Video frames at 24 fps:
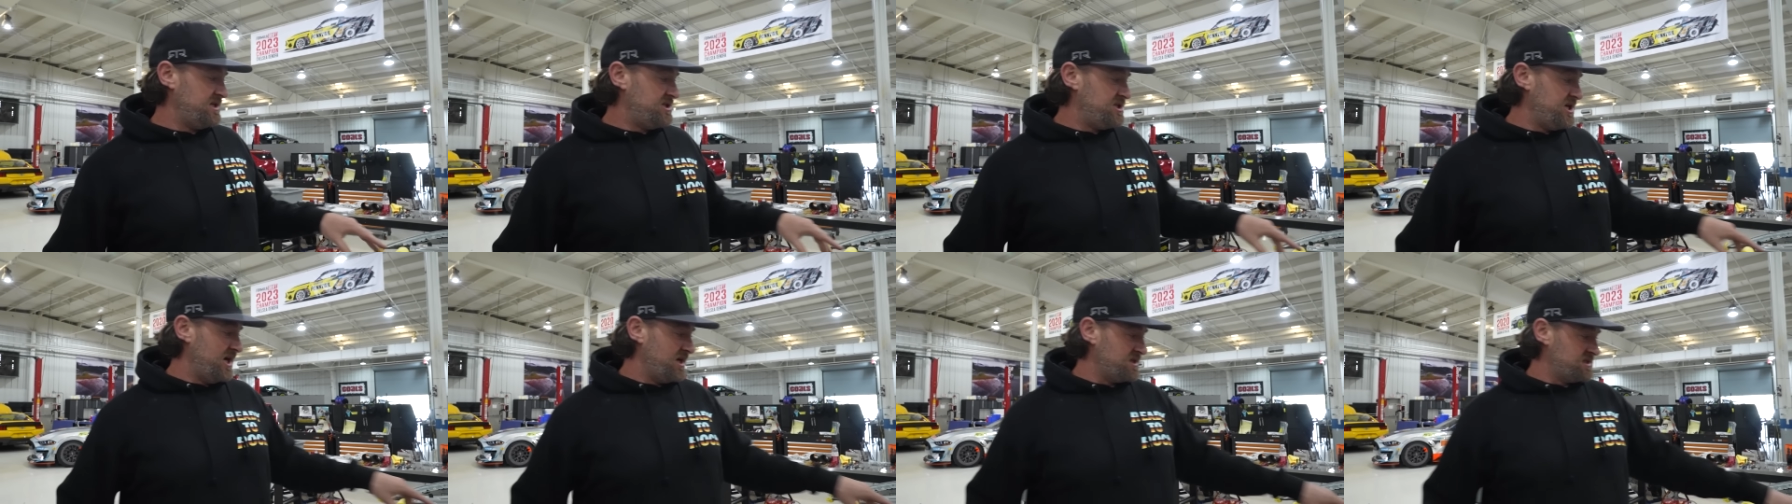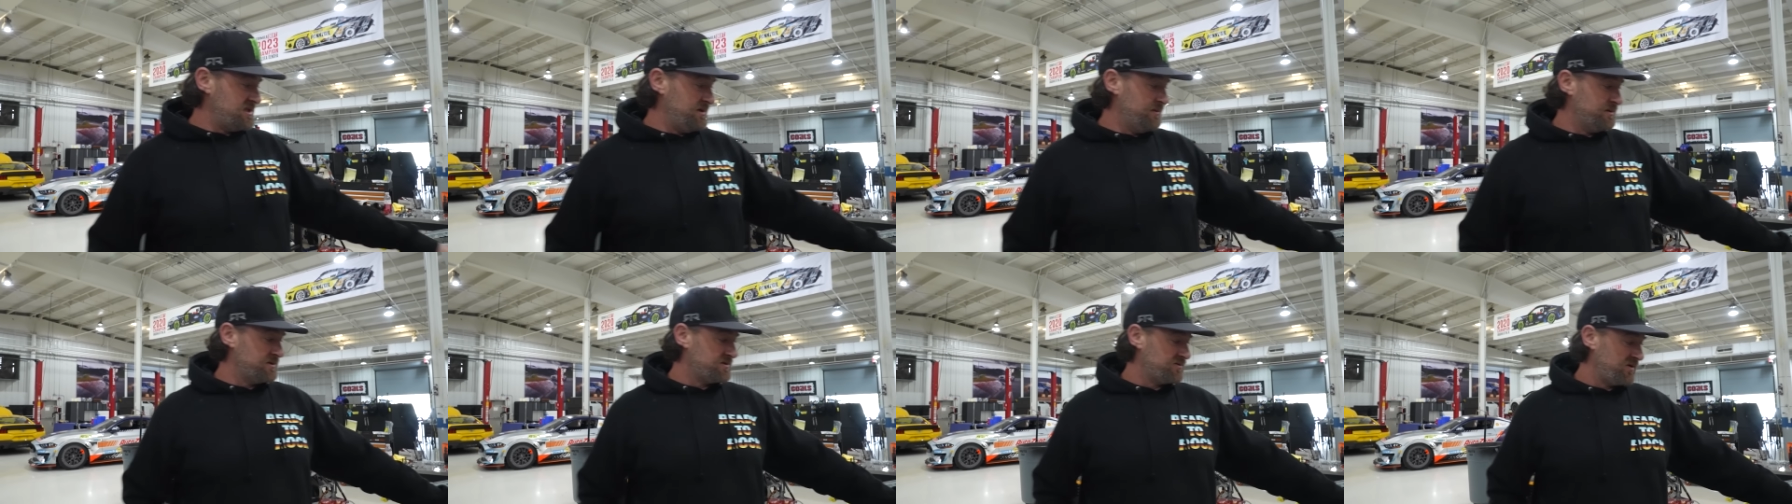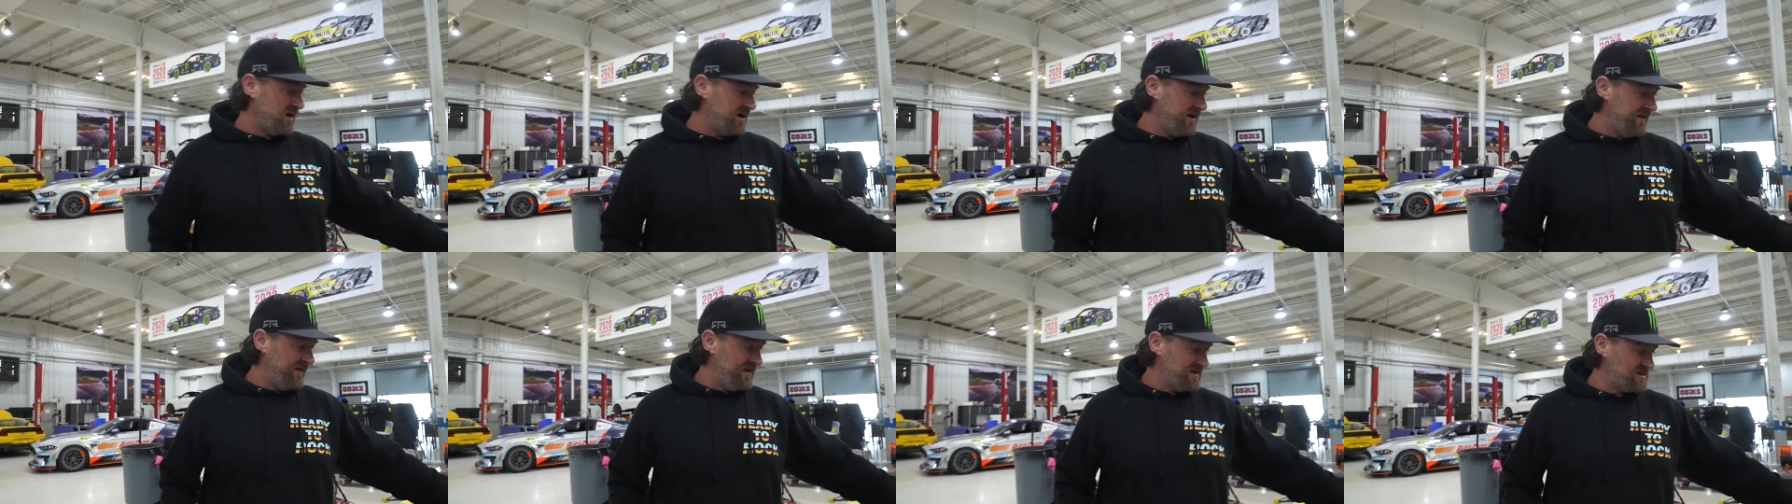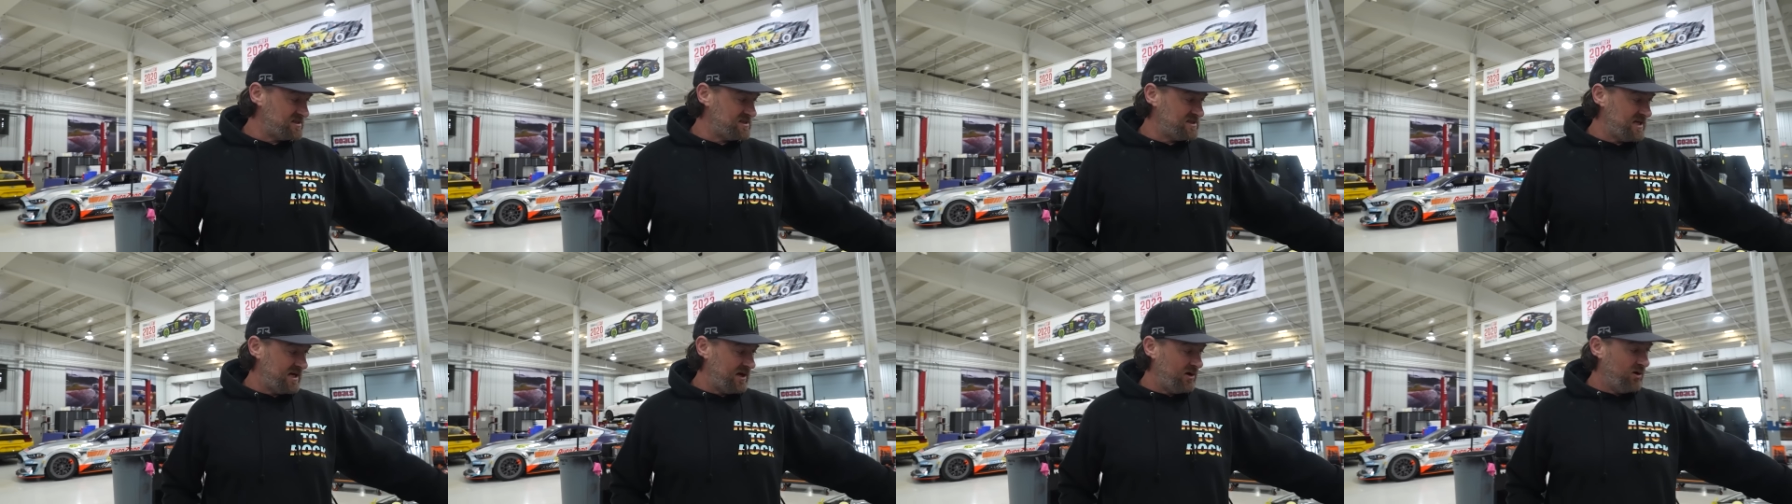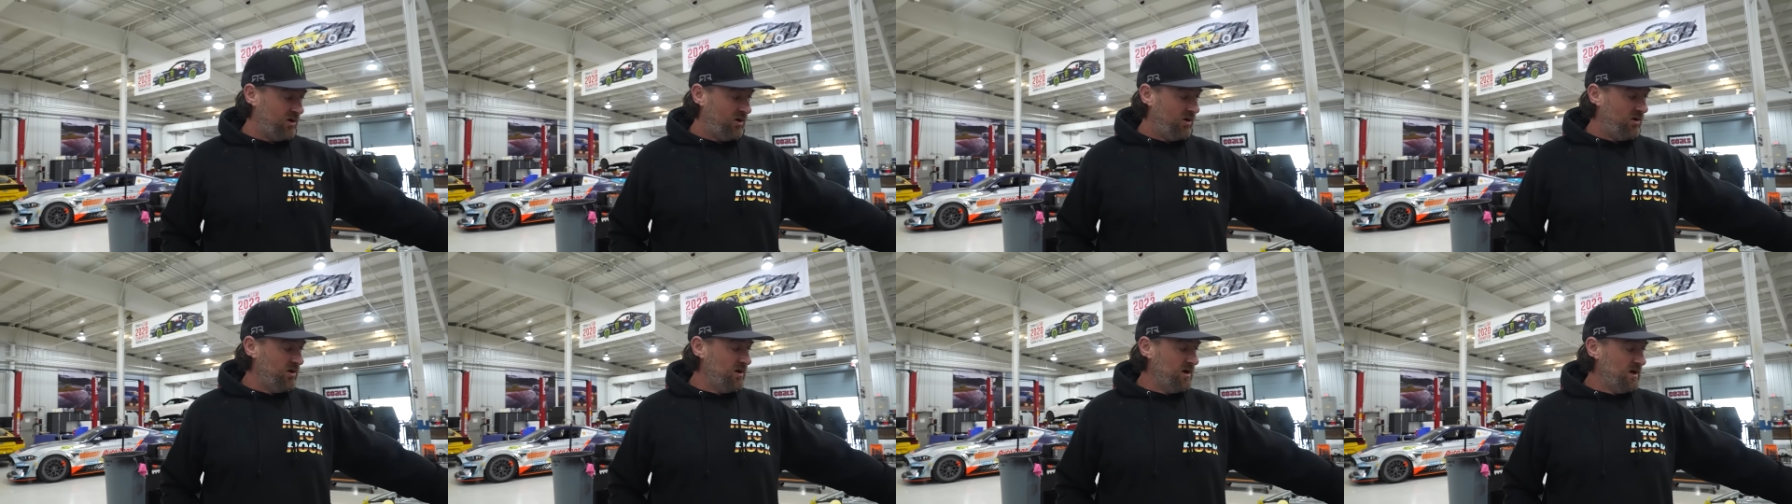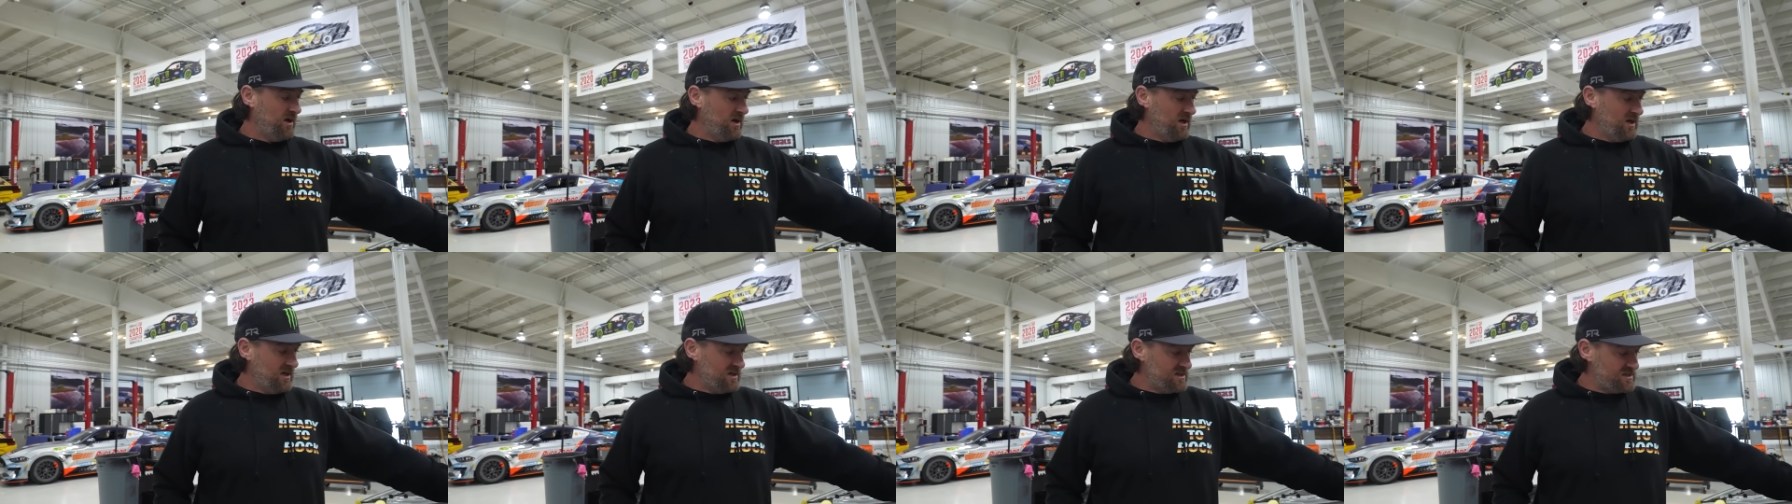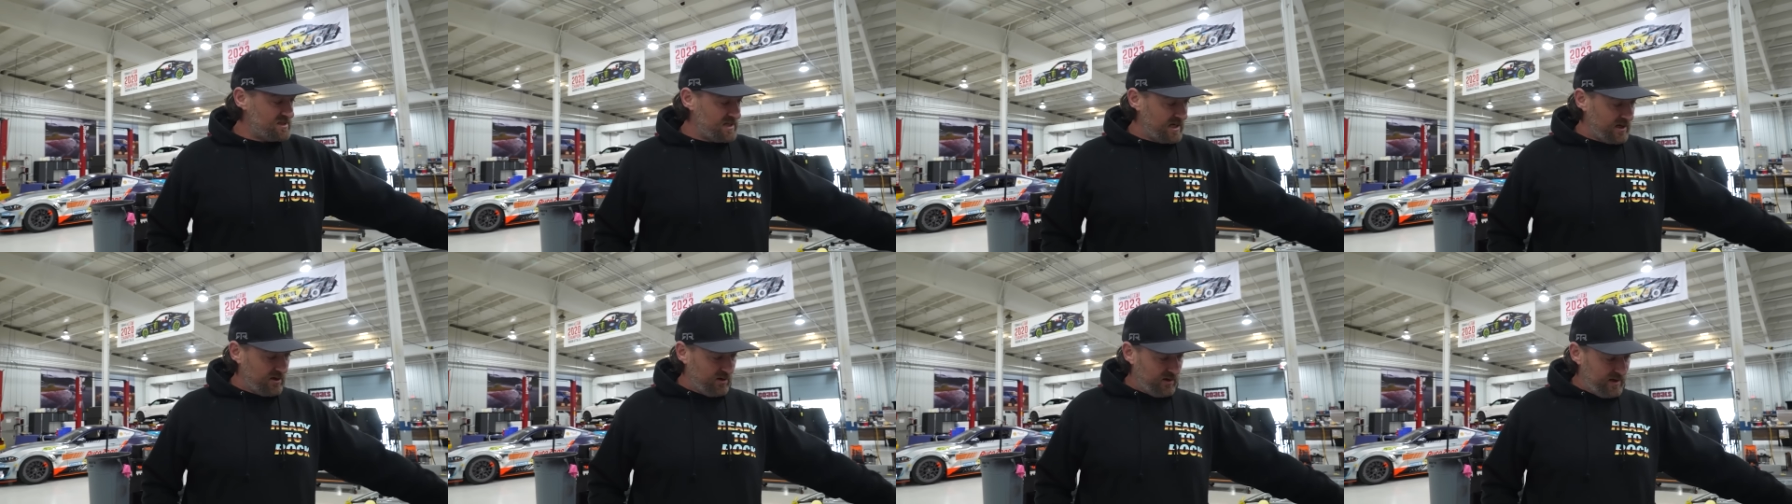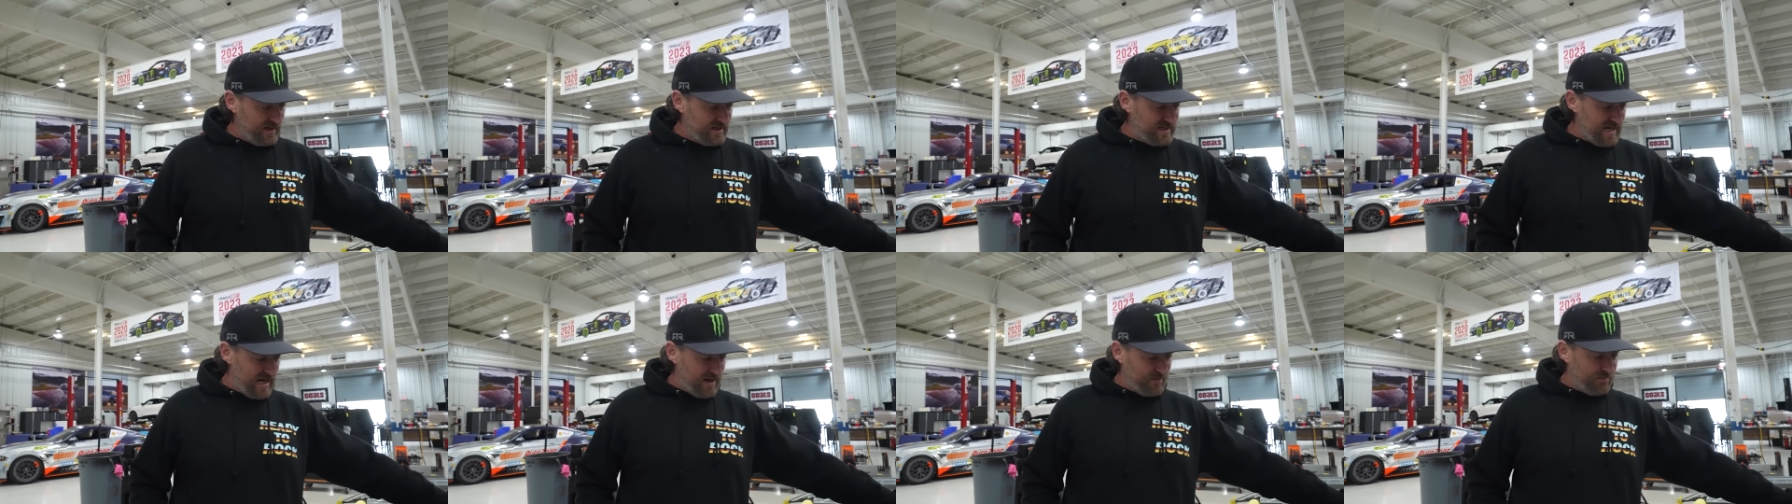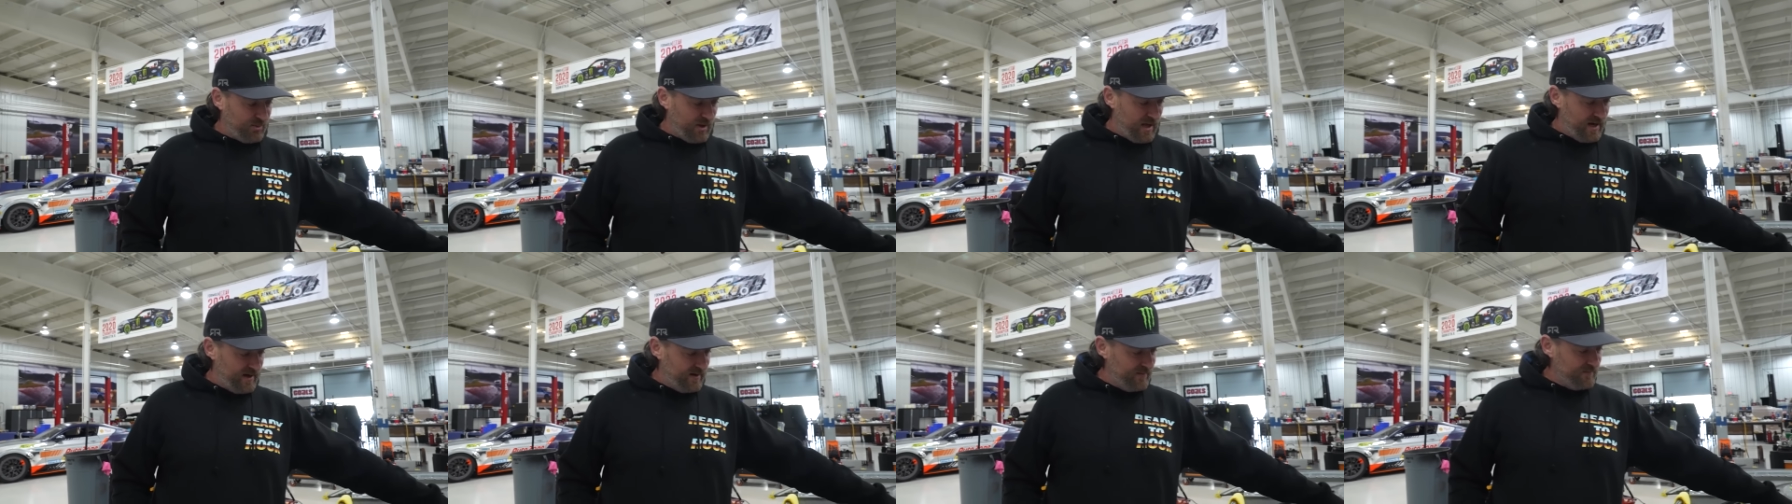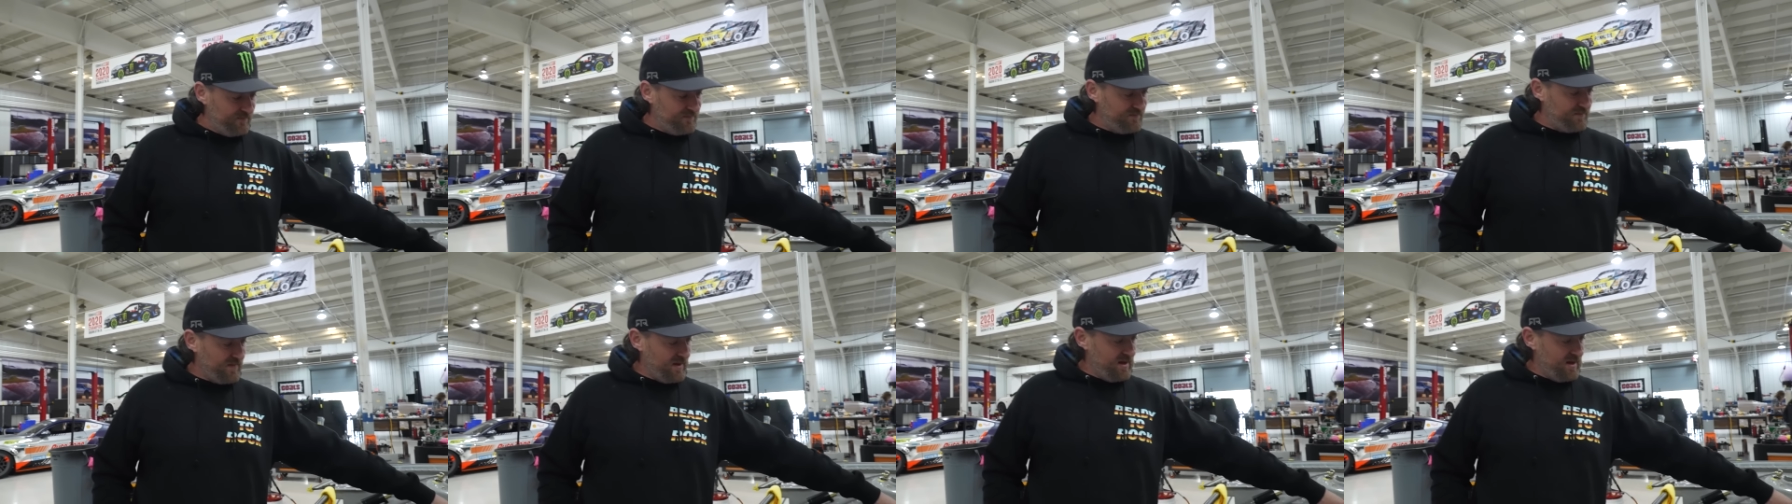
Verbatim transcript: Chelsea was running this single, single intake plenum.